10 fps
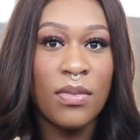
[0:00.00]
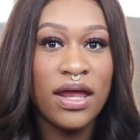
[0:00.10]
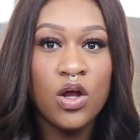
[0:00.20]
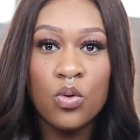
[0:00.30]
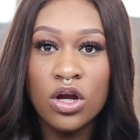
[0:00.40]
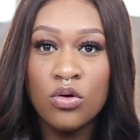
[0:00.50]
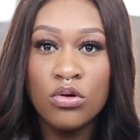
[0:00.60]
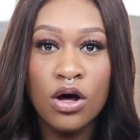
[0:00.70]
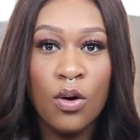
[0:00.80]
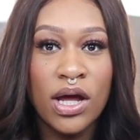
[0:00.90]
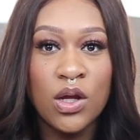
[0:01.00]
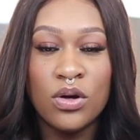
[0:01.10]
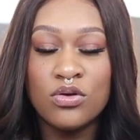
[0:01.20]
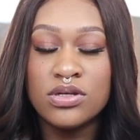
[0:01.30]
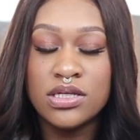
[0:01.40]
Anywhere you go,
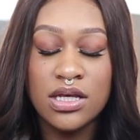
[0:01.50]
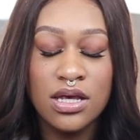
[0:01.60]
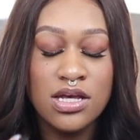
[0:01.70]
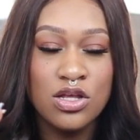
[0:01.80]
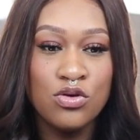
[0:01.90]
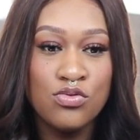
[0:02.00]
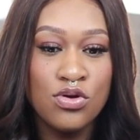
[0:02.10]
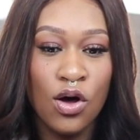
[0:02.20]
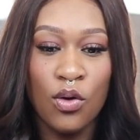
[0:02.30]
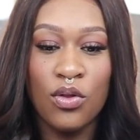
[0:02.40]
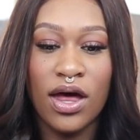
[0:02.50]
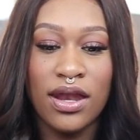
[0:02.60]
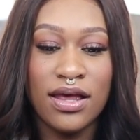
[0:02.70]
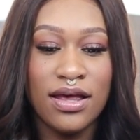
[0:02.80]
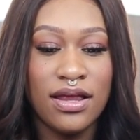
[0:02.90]
anywhere you see it, you know
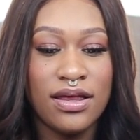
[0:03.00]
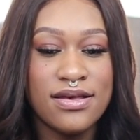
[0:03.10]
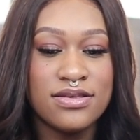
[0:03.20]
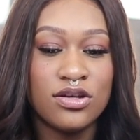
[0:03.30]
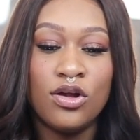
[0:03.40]
that it is